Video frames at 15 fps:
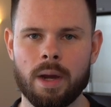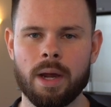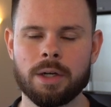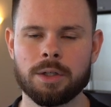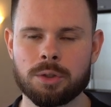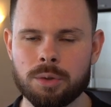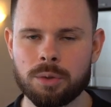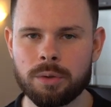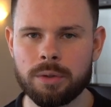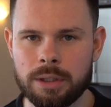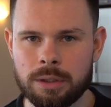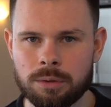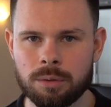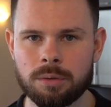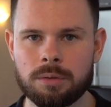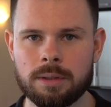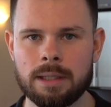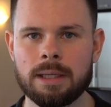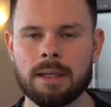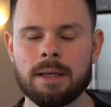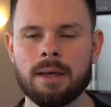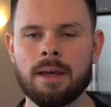I truly do
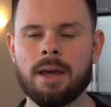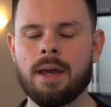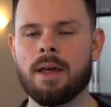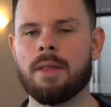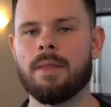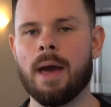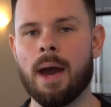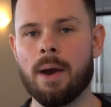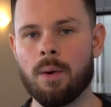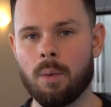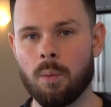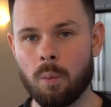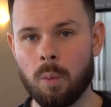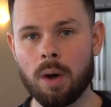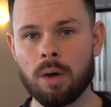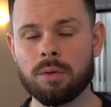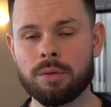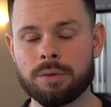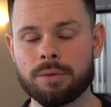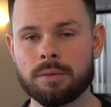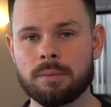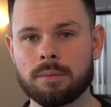think that wealth,